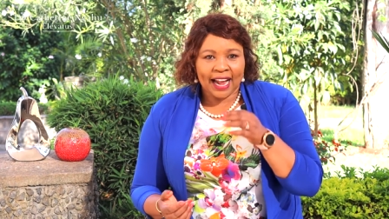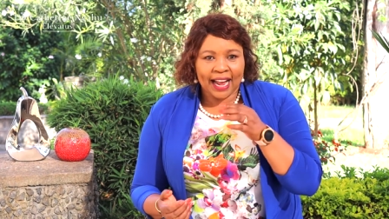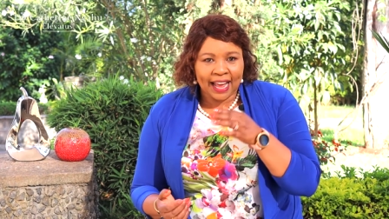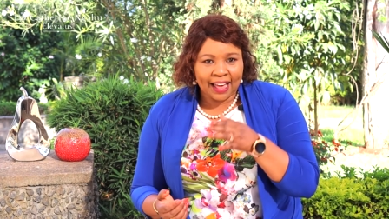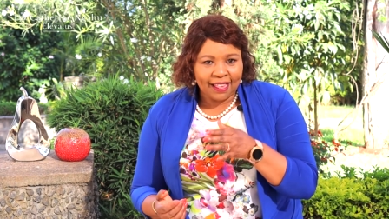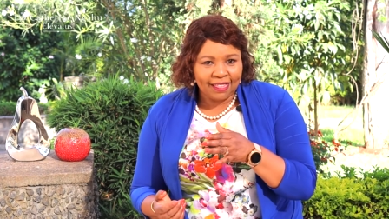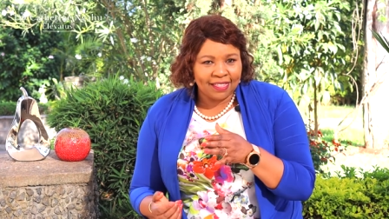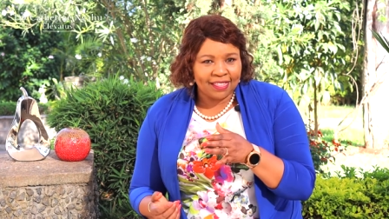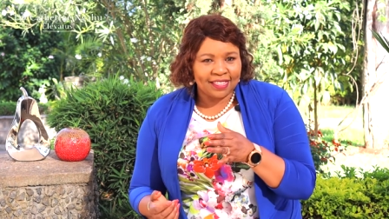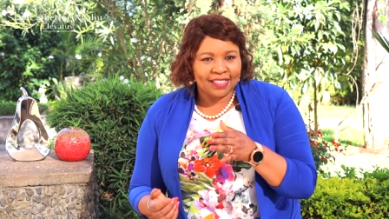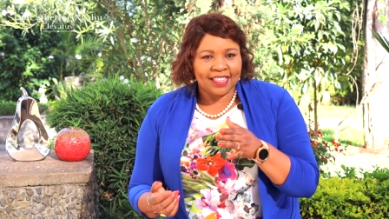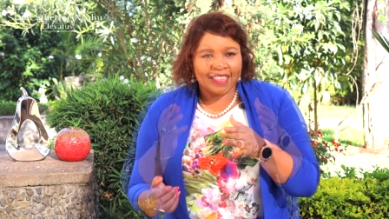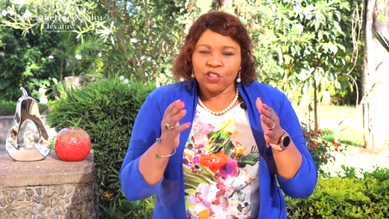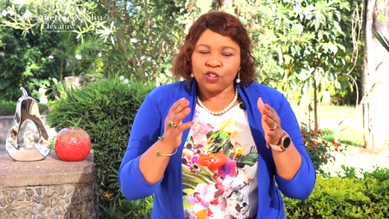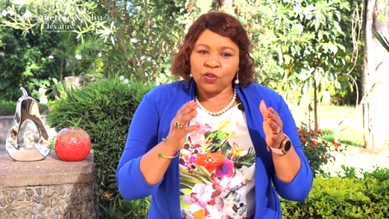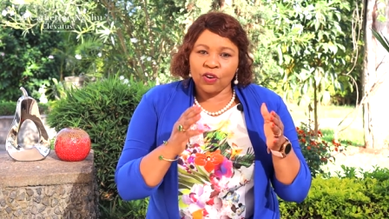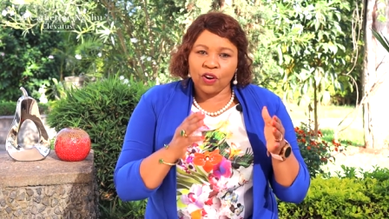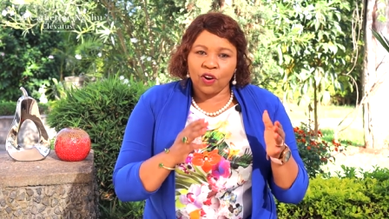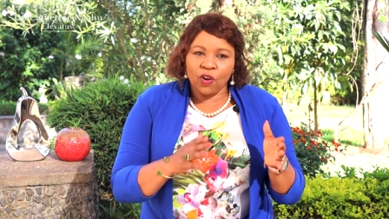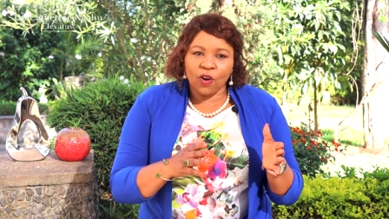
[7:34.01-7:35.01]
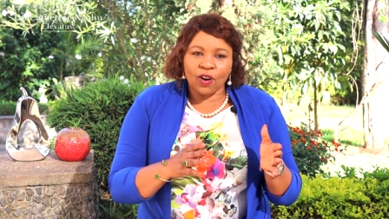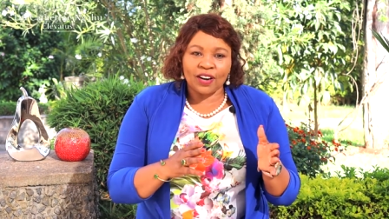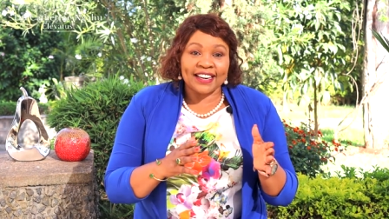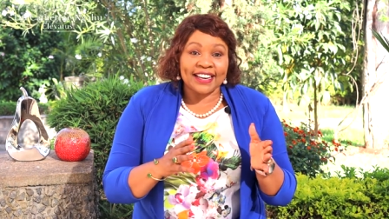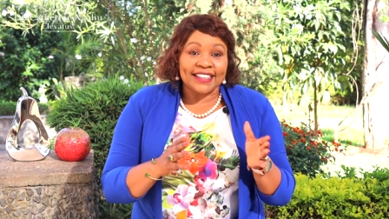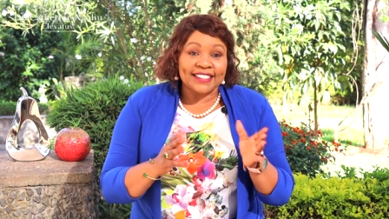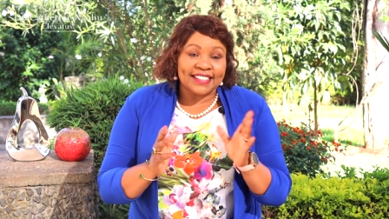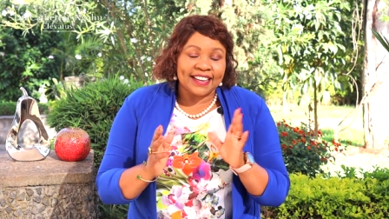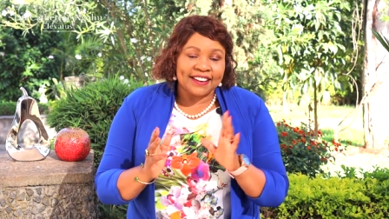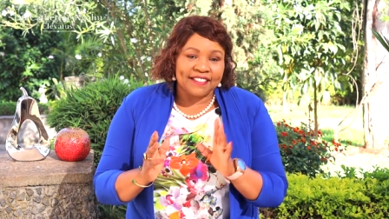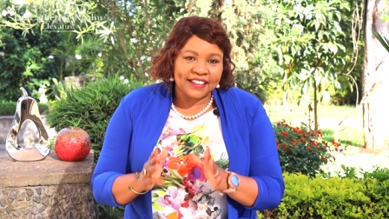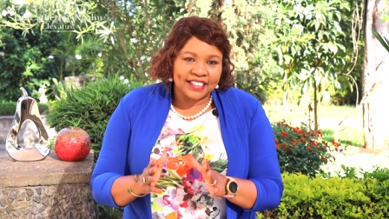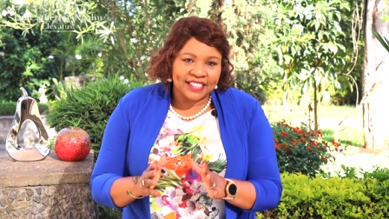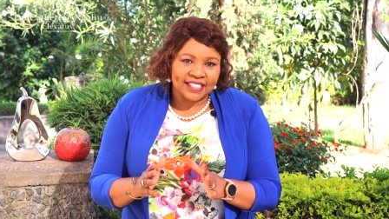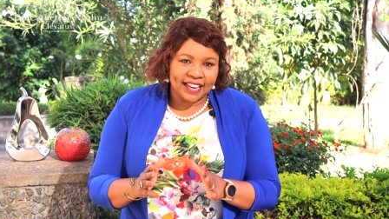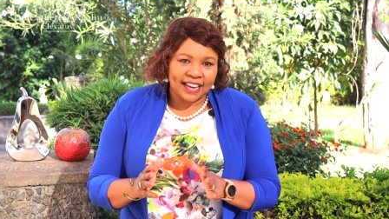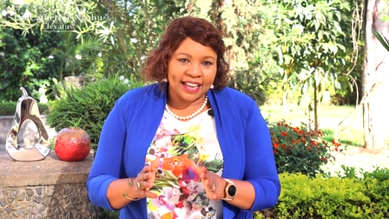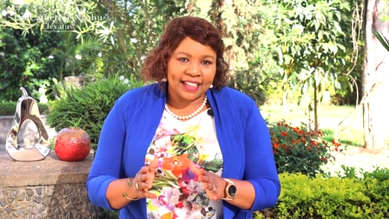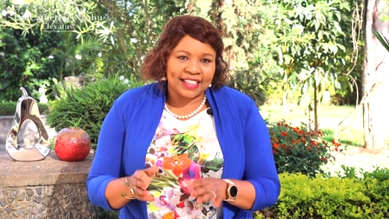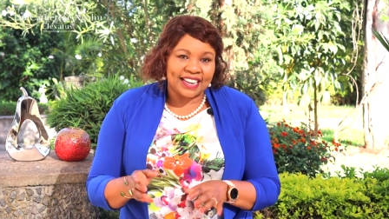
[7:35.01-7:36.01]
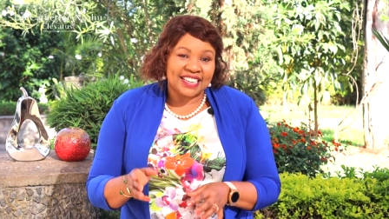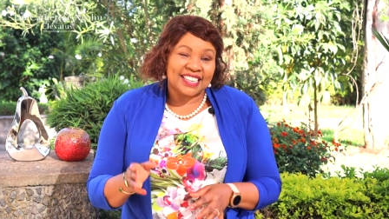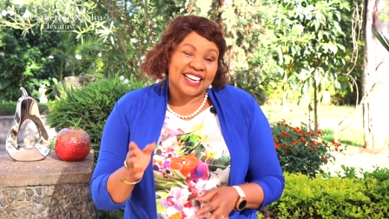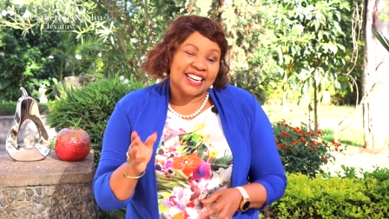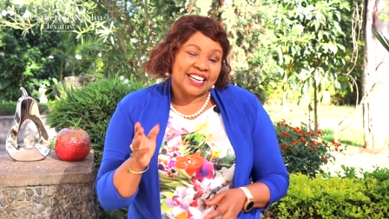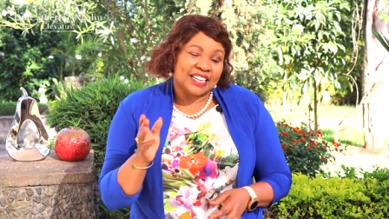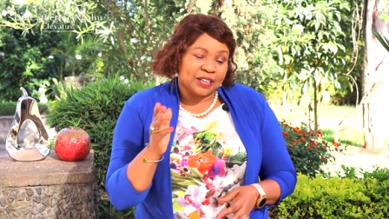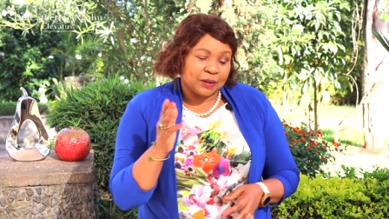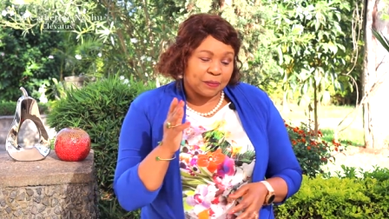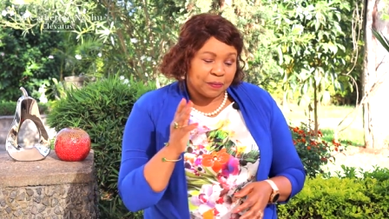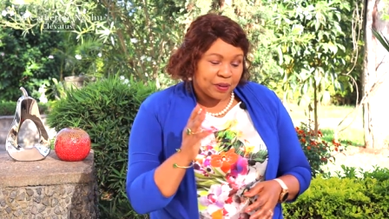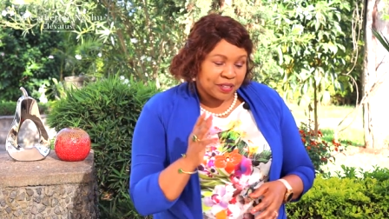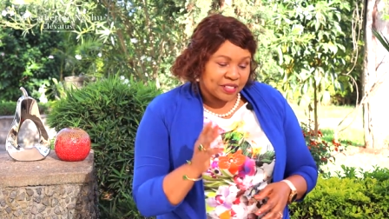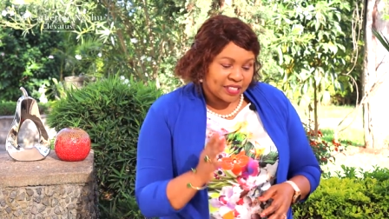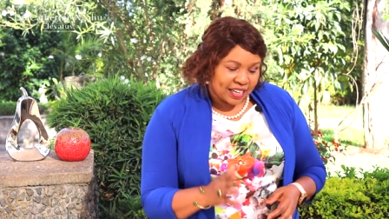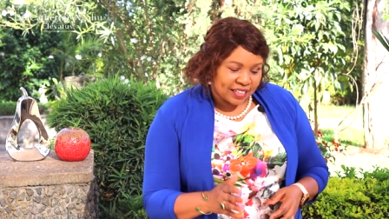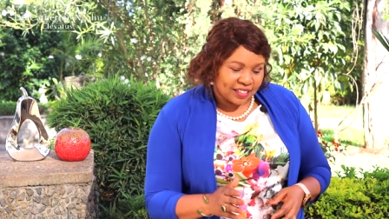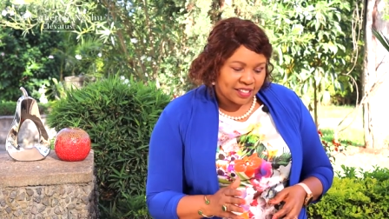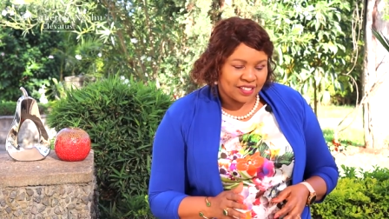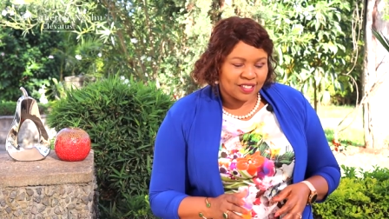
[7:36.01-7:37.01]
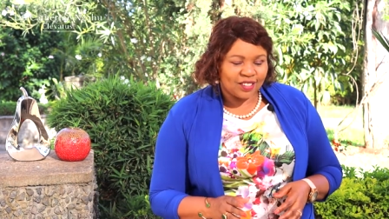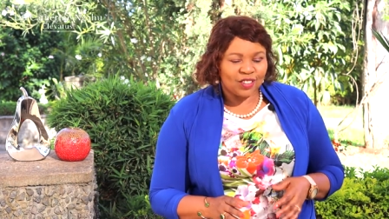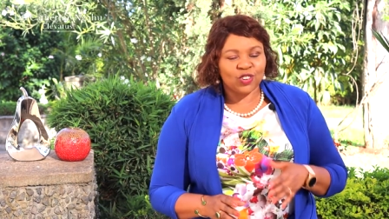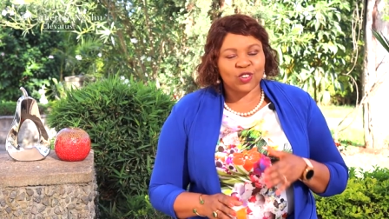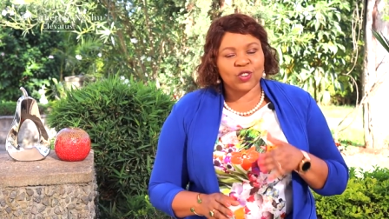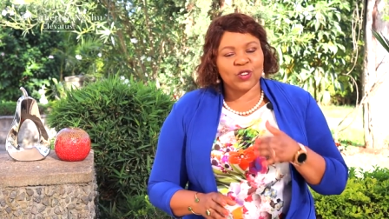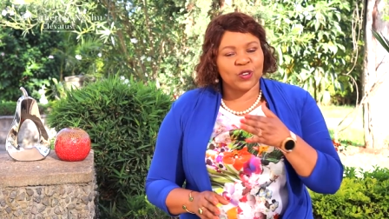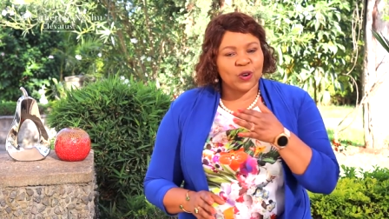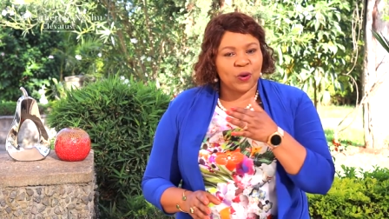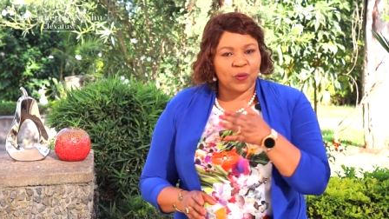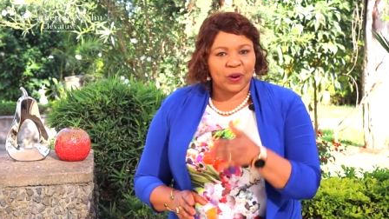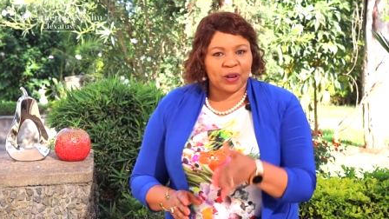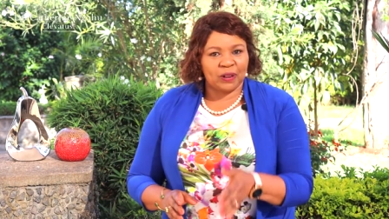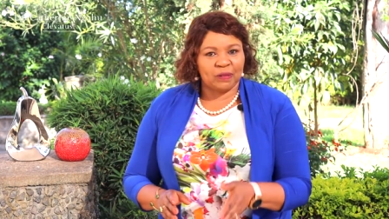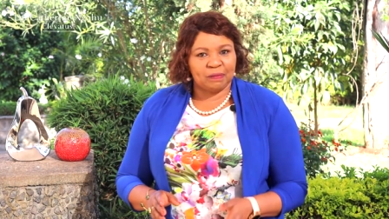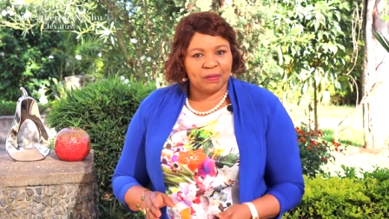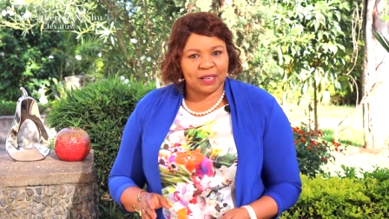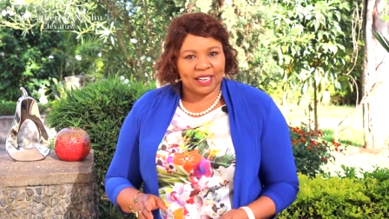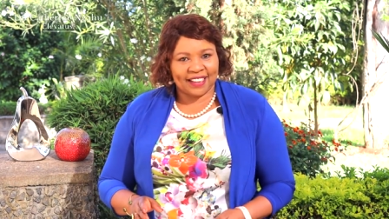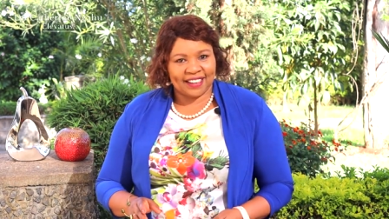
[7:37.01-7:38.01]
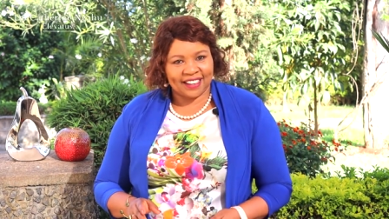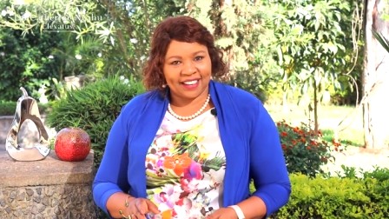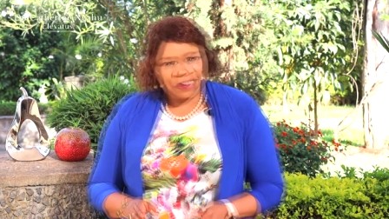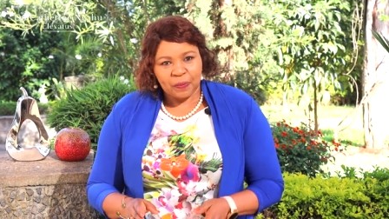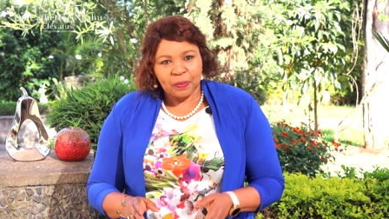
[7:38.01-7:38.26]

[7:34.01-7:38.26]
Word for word: and to recognize the risk that it represents to your well-being.